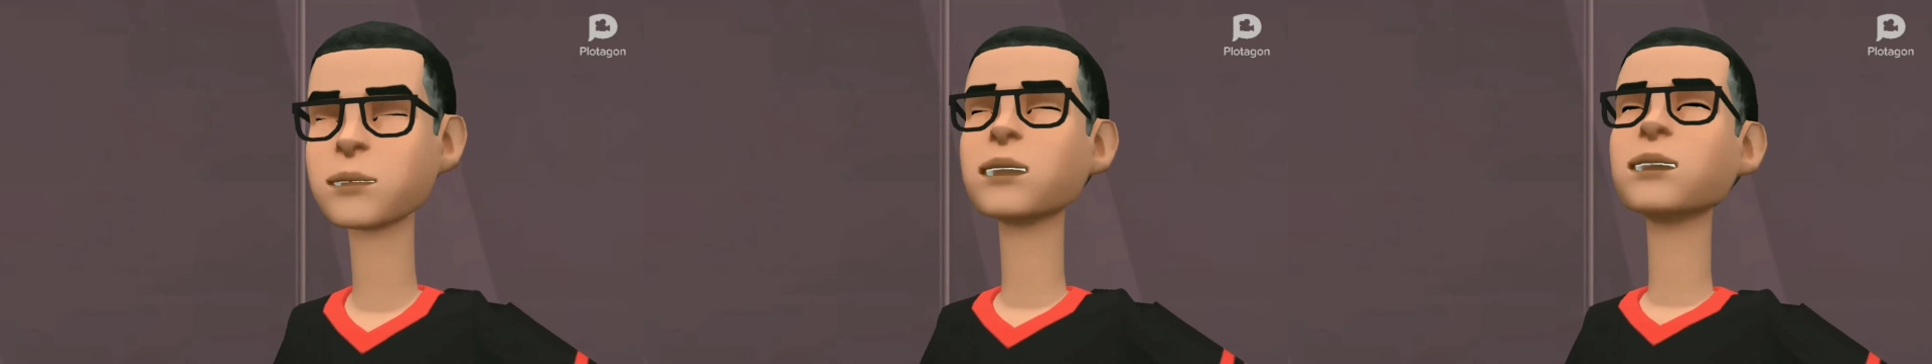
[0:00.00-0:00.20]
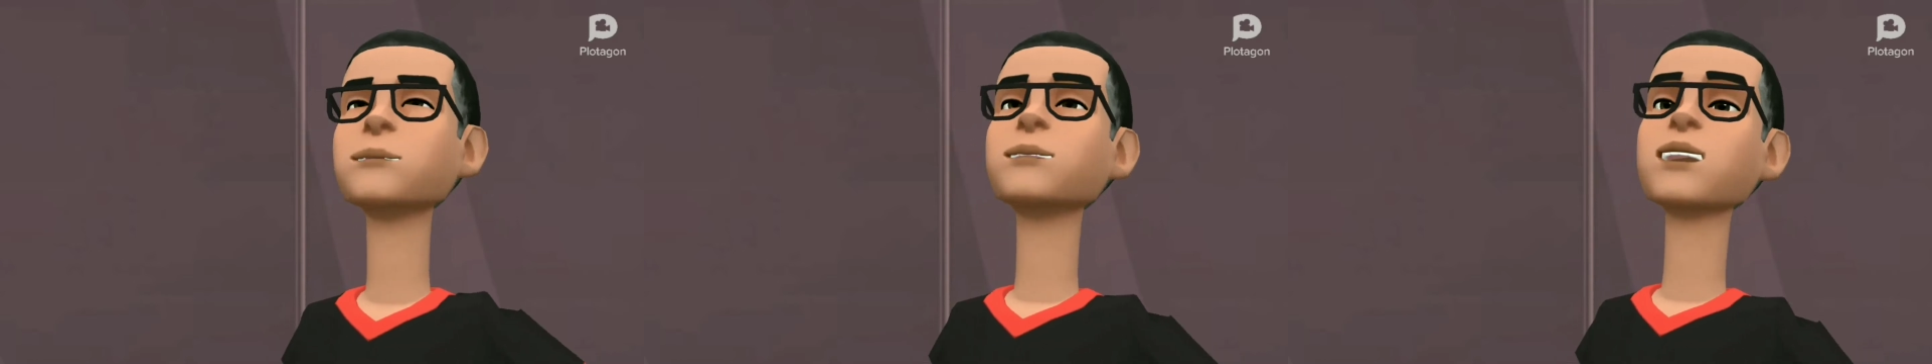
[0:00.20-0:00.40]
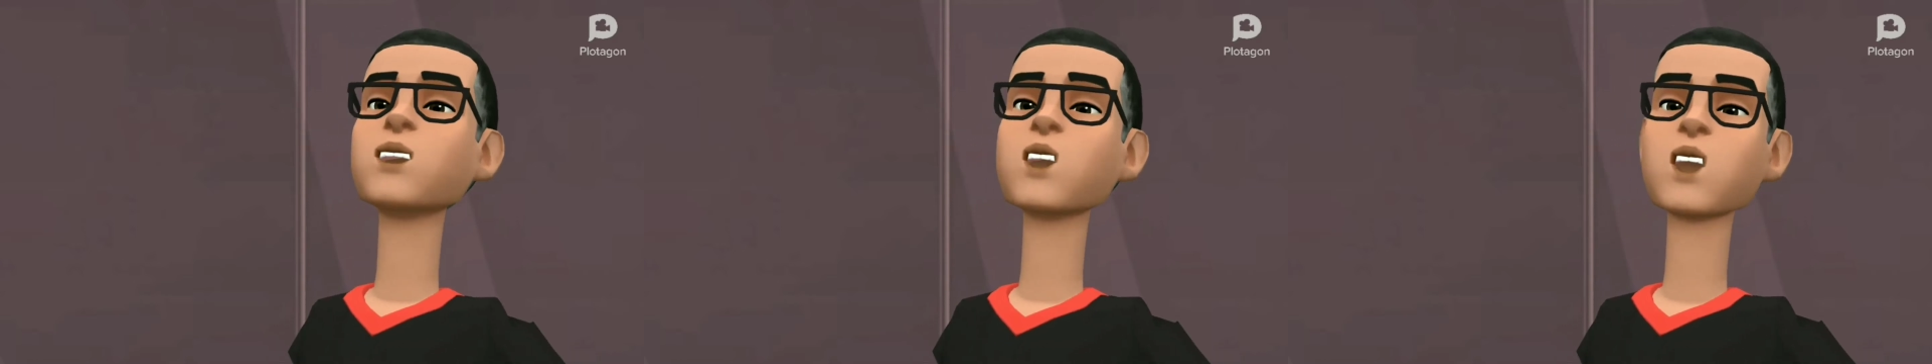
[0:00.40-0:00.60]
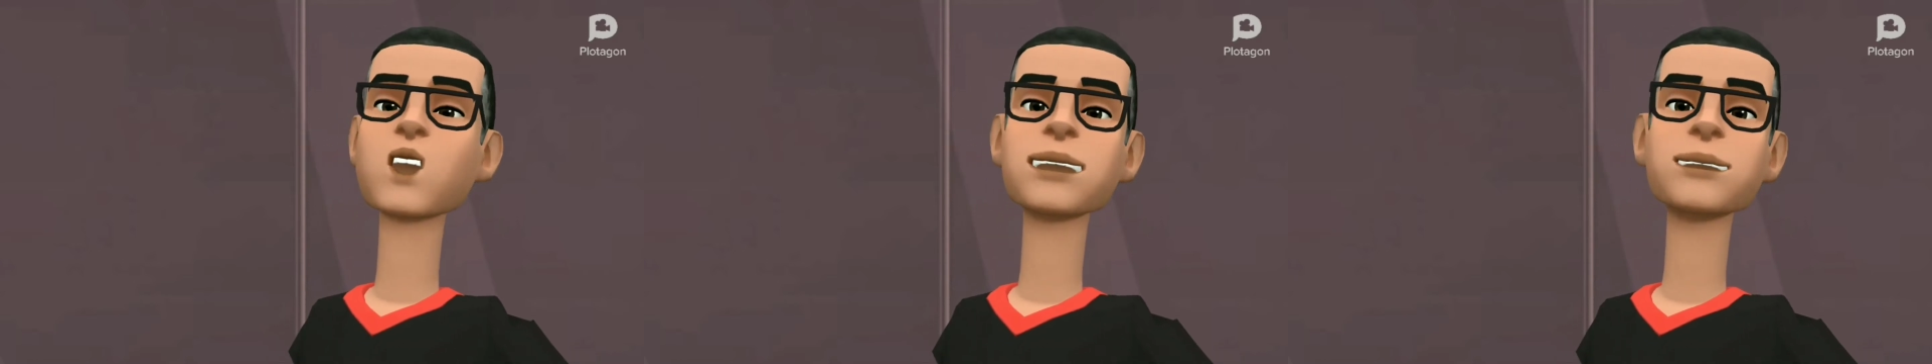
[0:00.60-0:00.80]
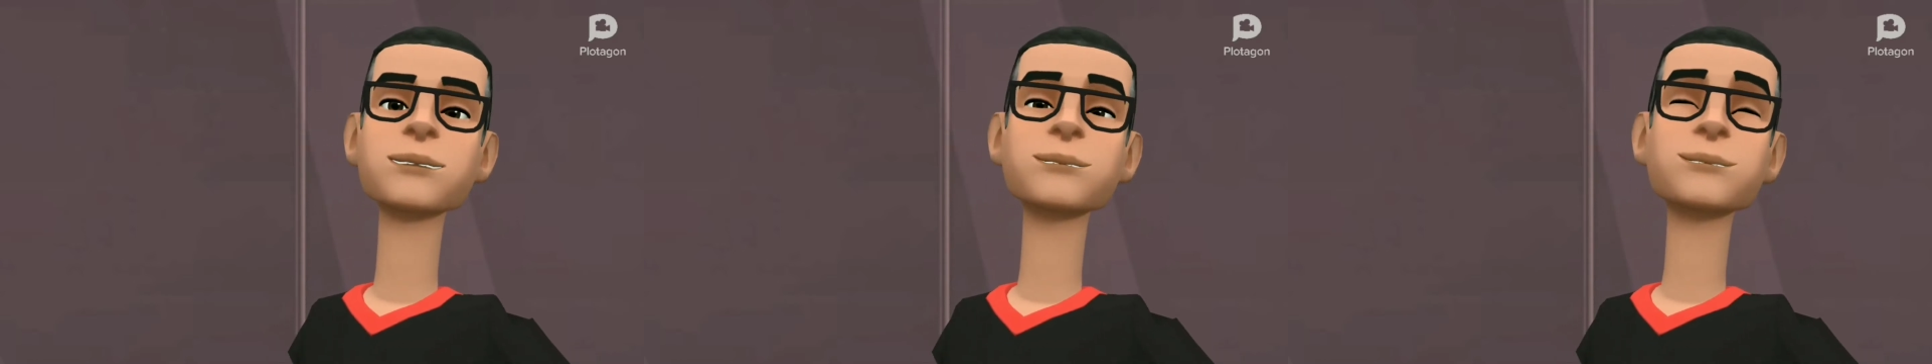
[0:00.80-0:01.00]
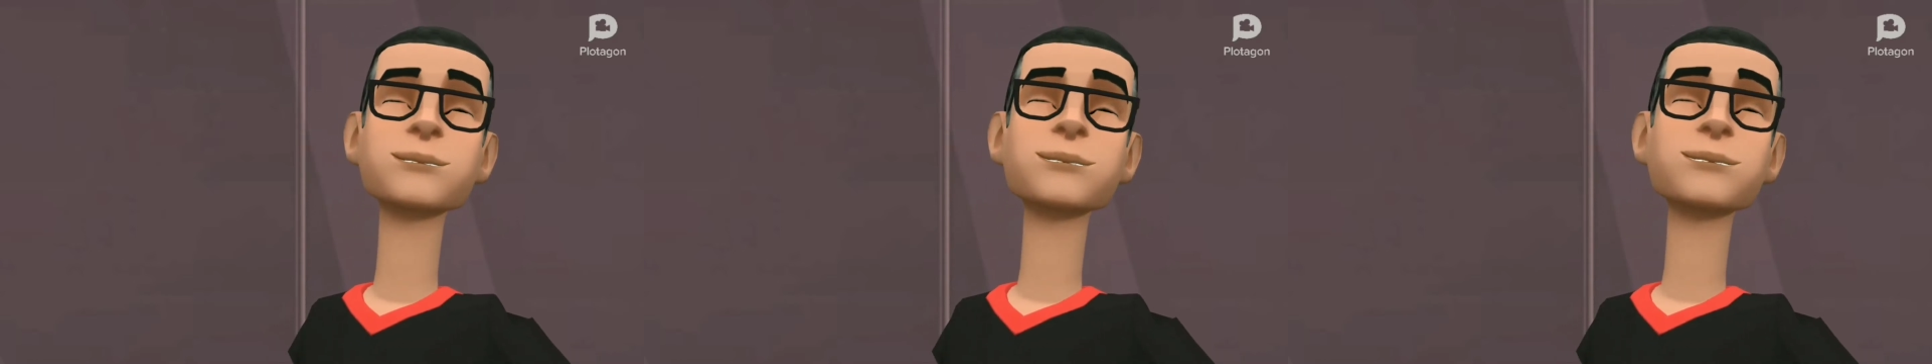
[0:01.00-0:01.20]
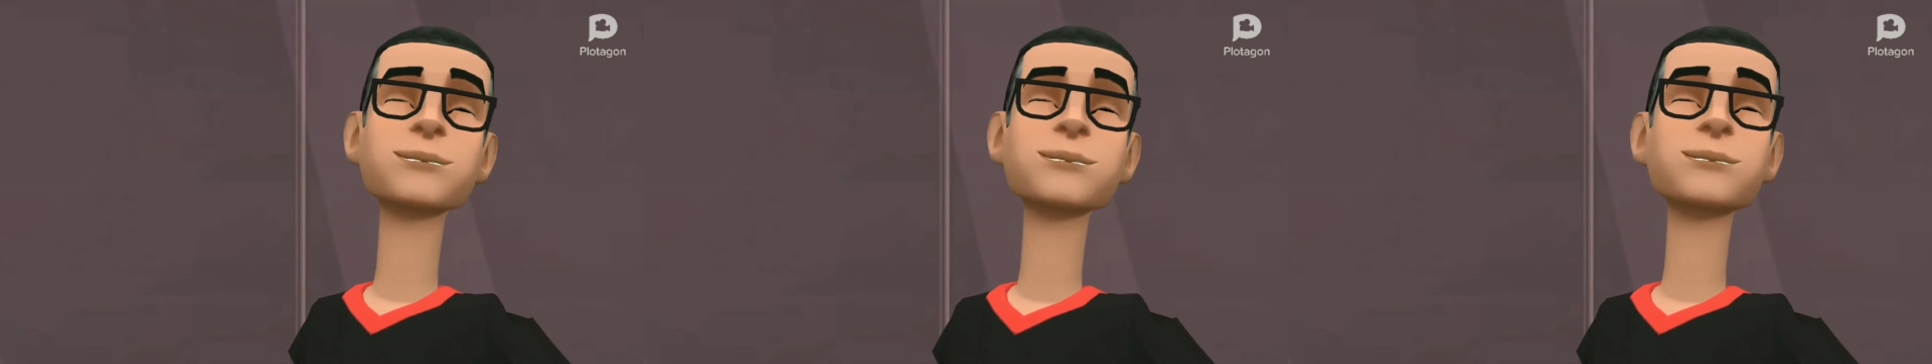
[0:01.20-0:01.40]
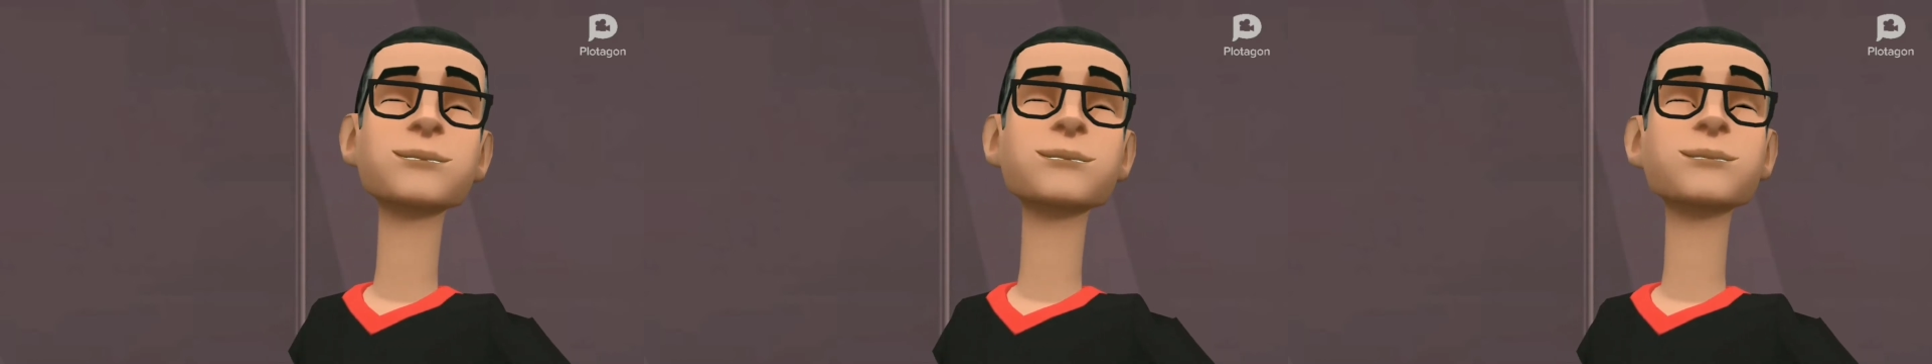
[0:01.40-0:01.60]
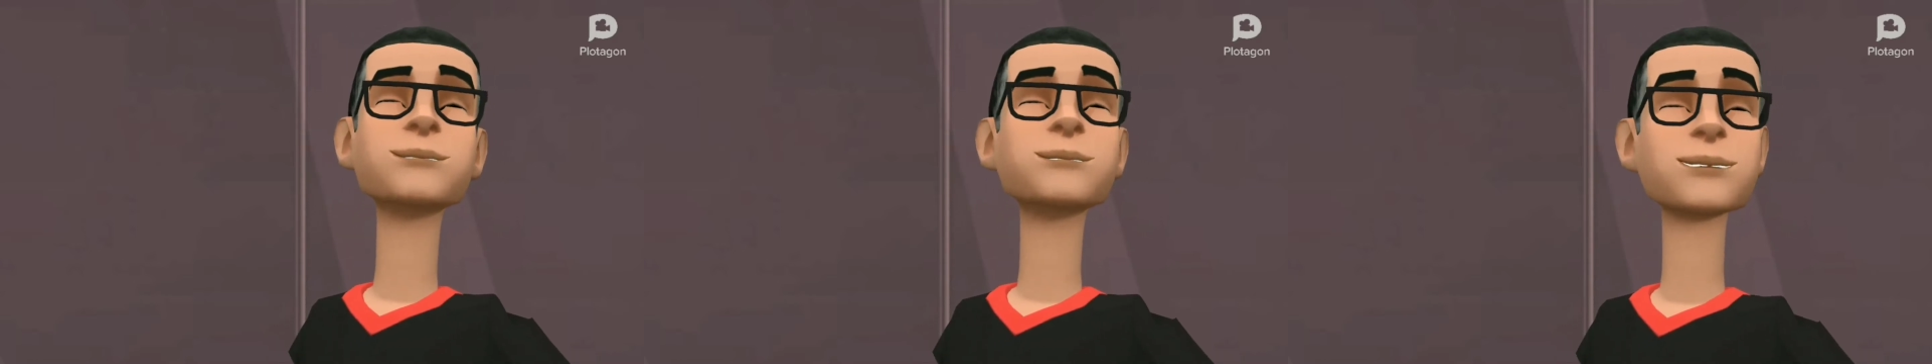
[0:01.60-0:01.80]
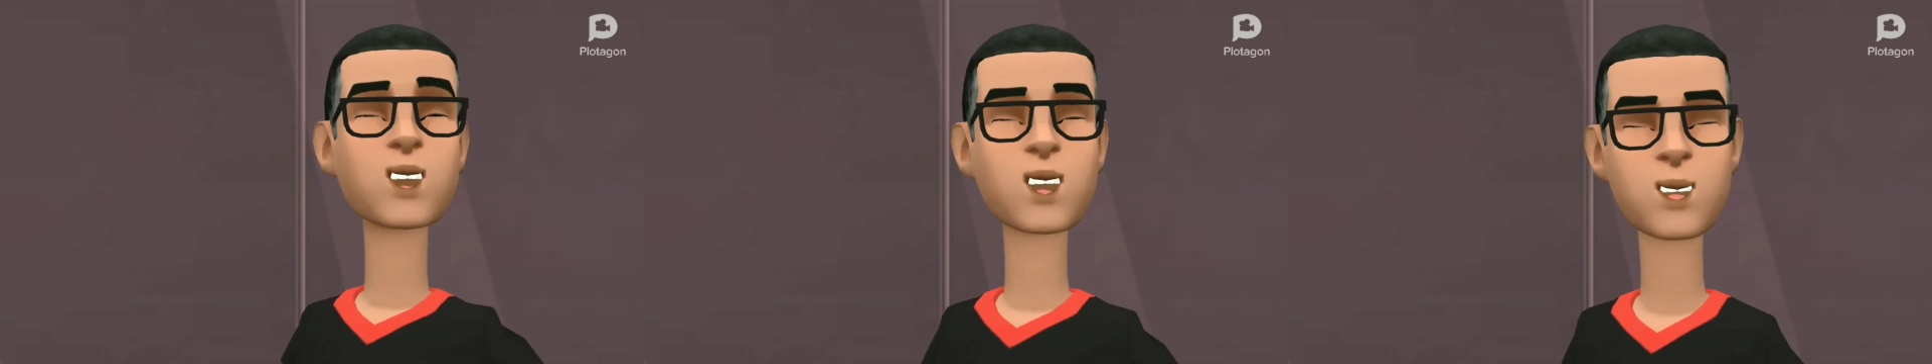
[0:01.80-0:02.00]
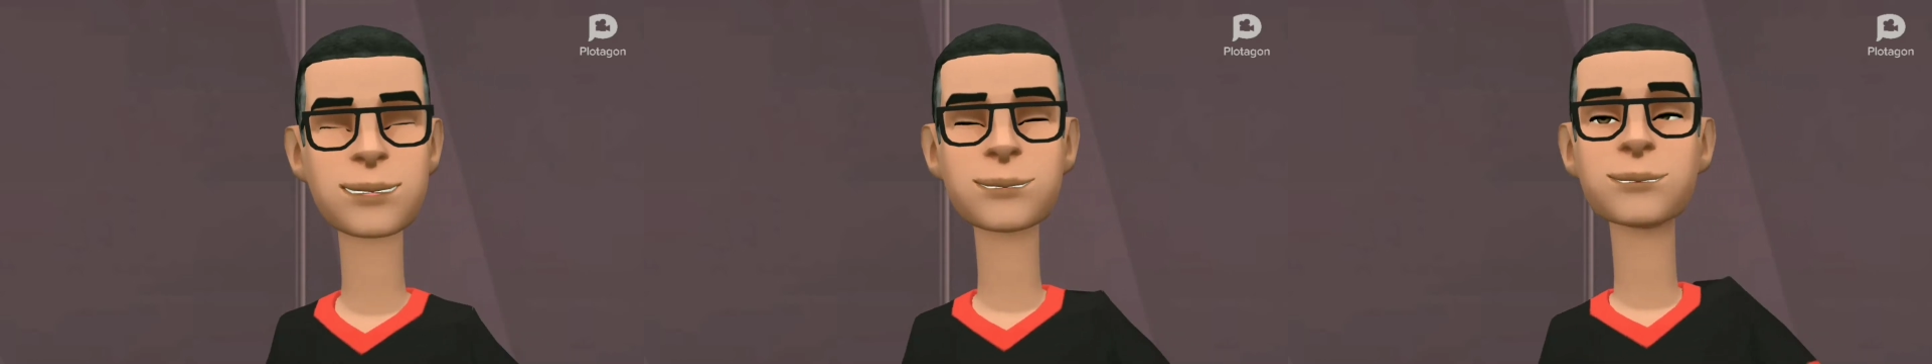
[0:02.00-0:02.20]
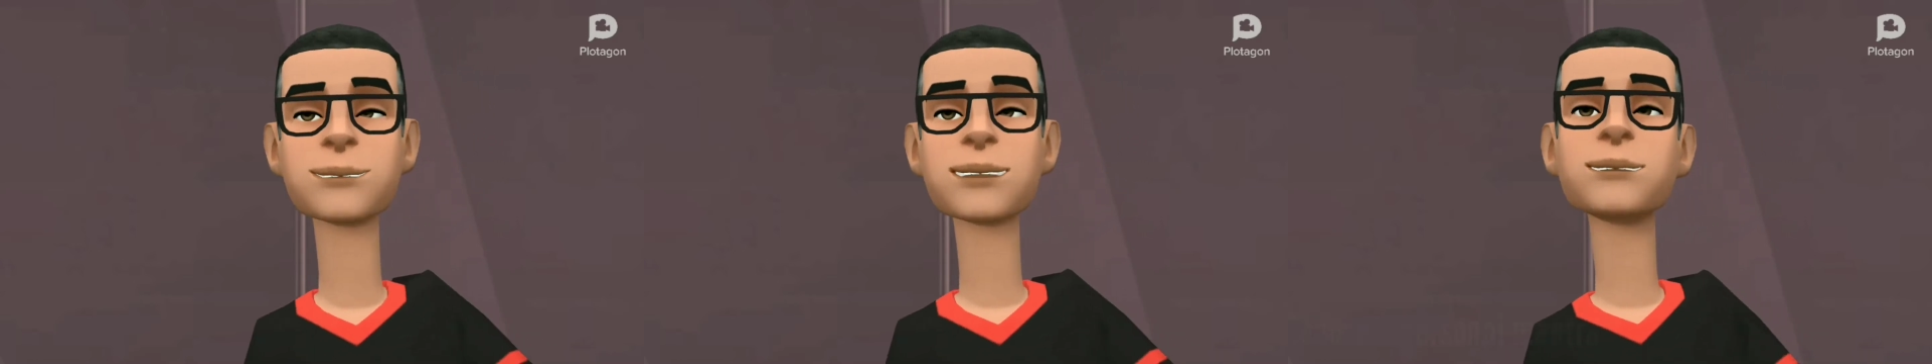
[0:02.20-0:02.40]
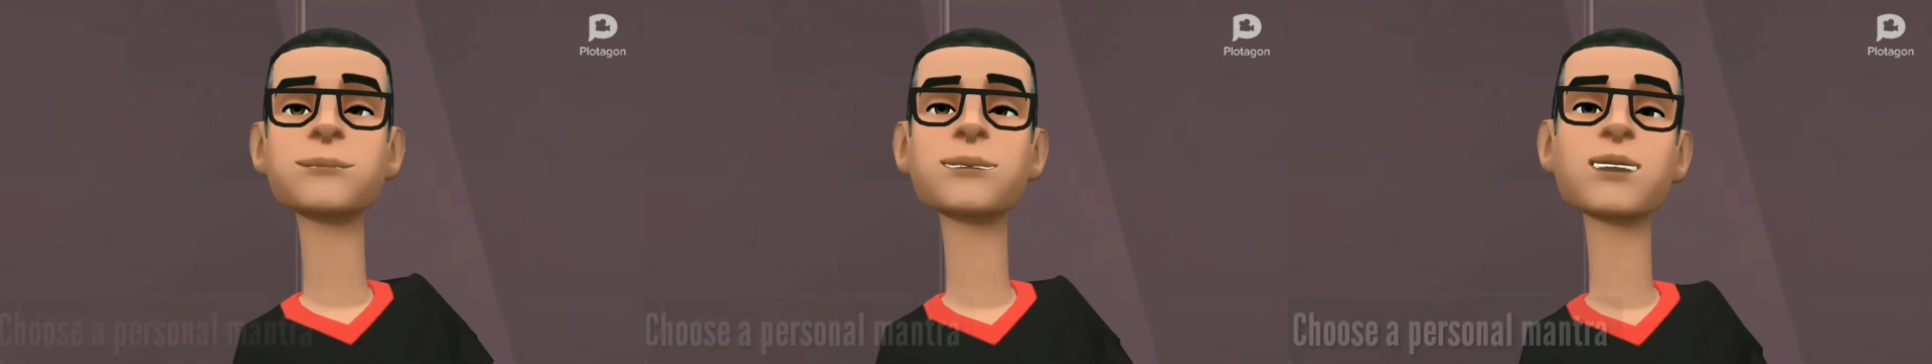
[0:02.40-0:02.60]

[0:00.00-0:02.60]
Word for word: Number 2. Choose a